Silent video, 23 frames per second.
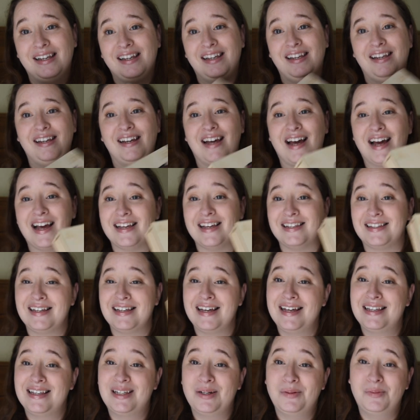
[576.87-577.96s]
you guys,
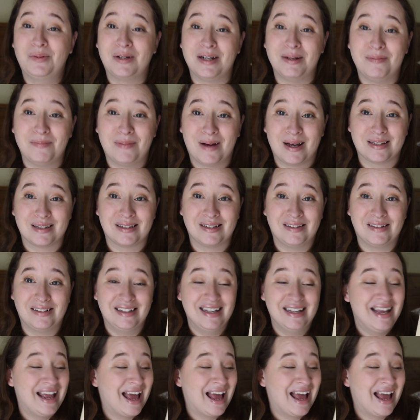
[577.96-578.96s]
it's a wooden puzzle.